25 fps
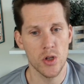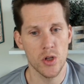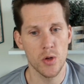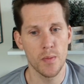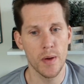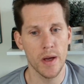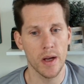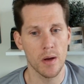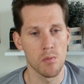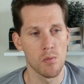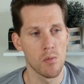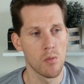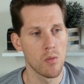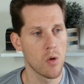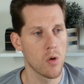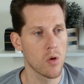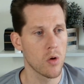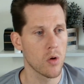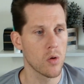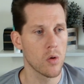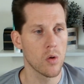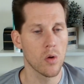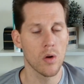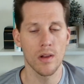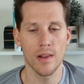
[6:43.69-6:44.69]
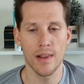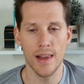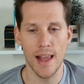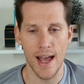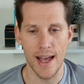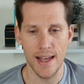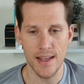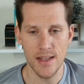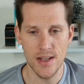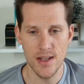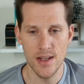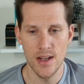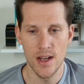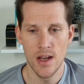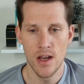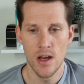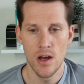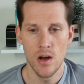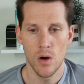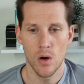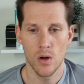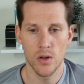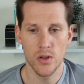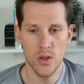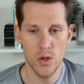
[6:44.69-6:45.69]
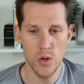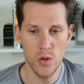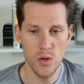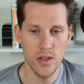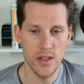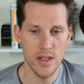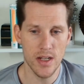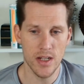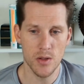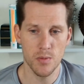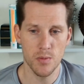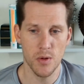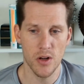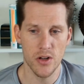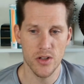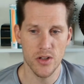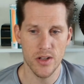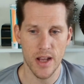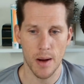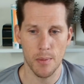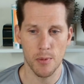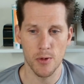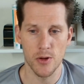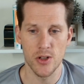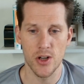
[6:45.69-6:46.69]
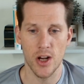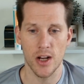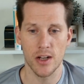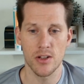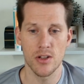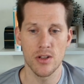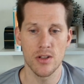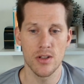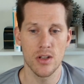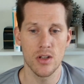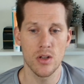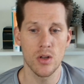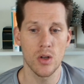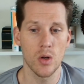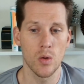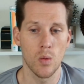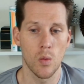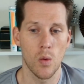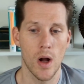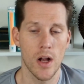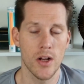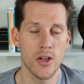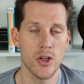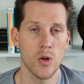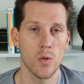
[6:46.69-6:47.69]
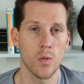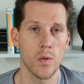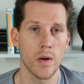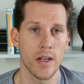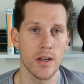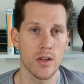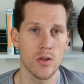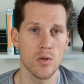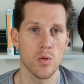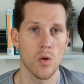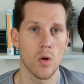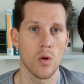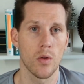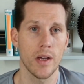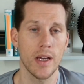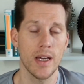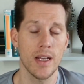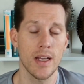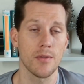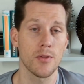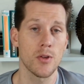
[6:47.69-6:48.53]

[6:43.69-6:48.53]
You pick more or less on 2 to 6 player stat projections, and you can watch your winnings roll in.